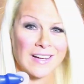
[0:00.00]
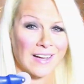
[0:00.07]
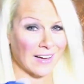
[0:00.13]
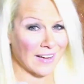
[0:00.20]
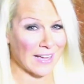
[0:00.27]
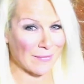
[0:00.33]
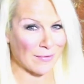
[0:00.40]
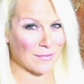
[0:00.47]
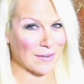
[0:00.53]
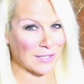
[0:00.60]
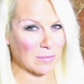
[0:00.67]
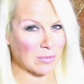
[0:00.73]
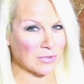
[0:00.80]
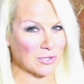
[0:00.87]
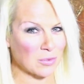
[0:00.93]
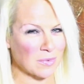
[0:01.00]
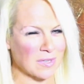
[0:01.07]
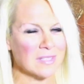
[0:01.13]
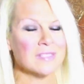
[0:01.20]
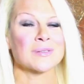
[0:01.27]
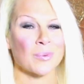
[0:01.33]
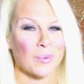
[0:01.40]
I have available to me,
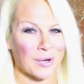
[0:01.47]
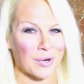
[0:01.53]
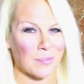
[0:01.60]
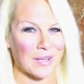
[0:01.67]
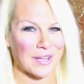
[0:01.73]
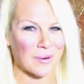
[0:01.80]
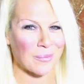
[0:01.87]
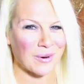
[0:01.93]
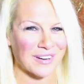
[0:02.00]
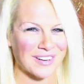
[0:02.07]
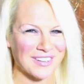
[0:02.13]
so we're gonna make it work.